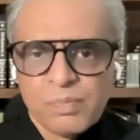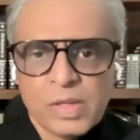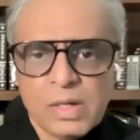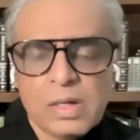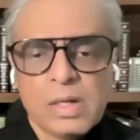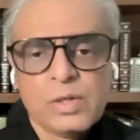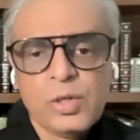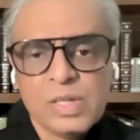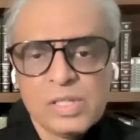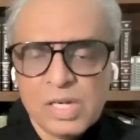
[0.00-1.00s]
The
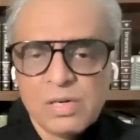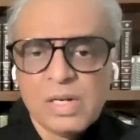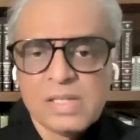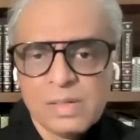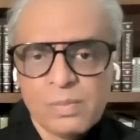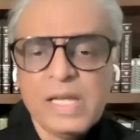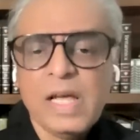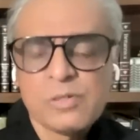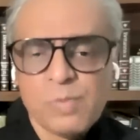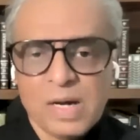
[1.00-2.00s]
UN General Assembly
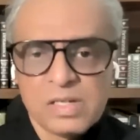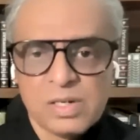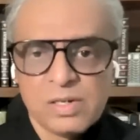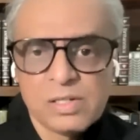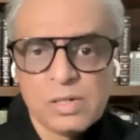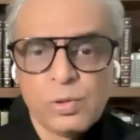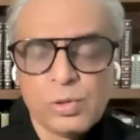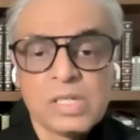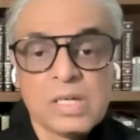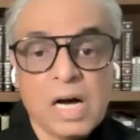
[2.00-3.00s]
has passed a
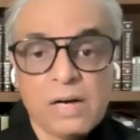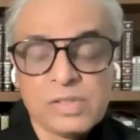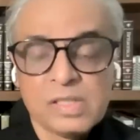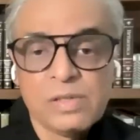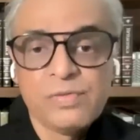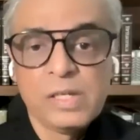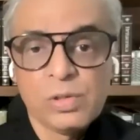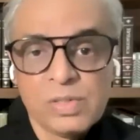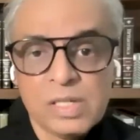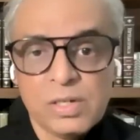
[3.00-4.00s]
resolution after the
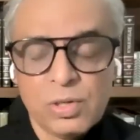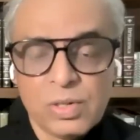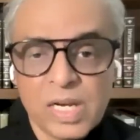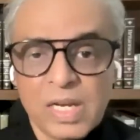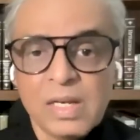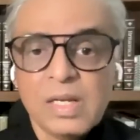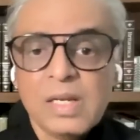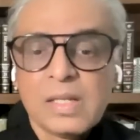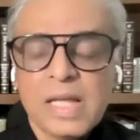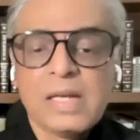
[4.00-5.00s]
vetoes in Ukraine
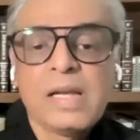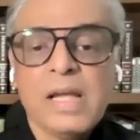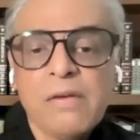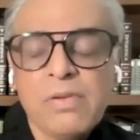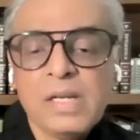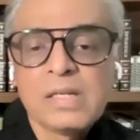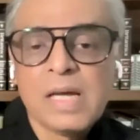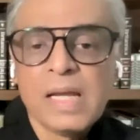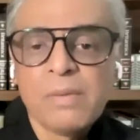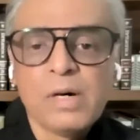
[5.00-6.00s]
that every
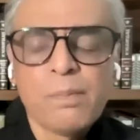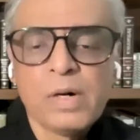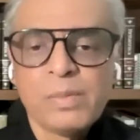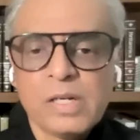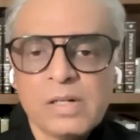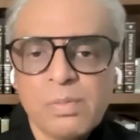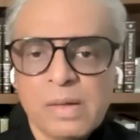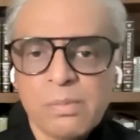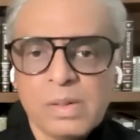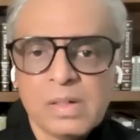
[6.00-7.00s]
time a permanent
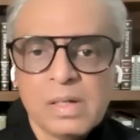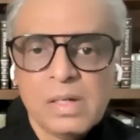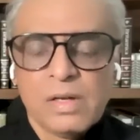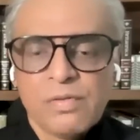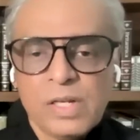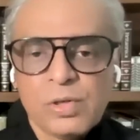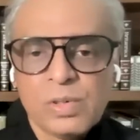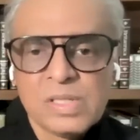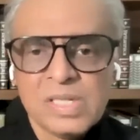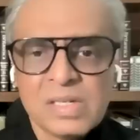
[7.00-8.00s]
member
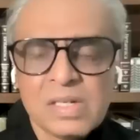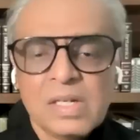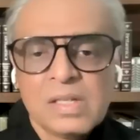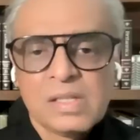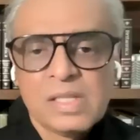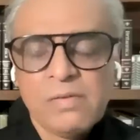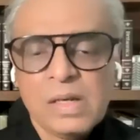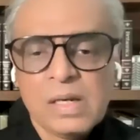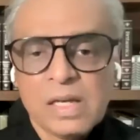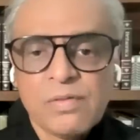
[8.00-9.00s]
vetoes it, they
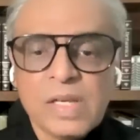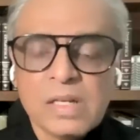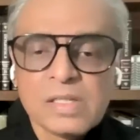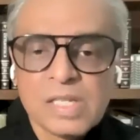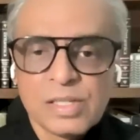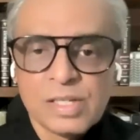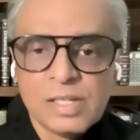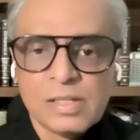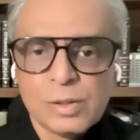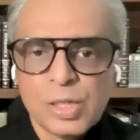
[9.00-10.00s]
will convene a session
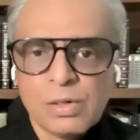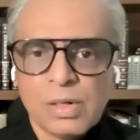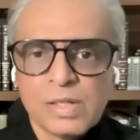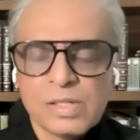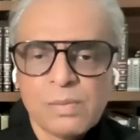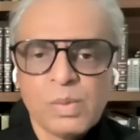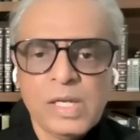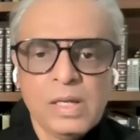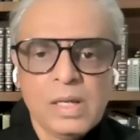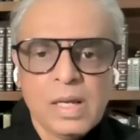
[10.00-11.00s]
in the General
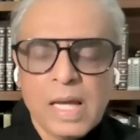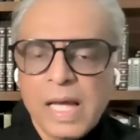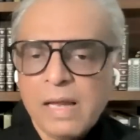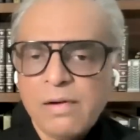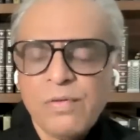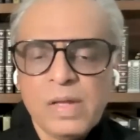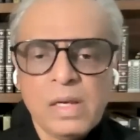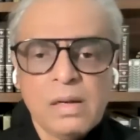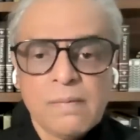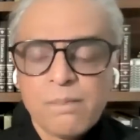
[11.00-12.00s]
Assembly and will